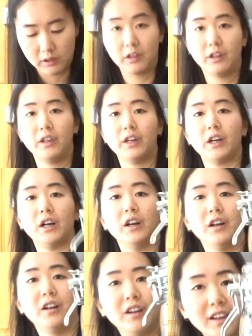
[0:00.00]
There.
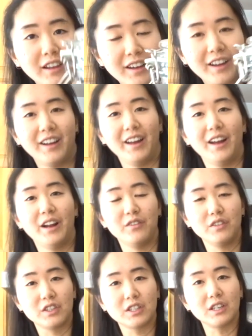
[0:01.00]
And I'm
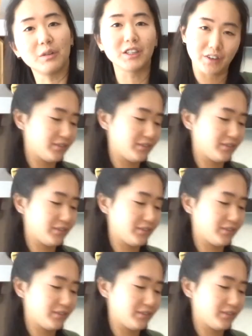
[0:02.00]
just gonna put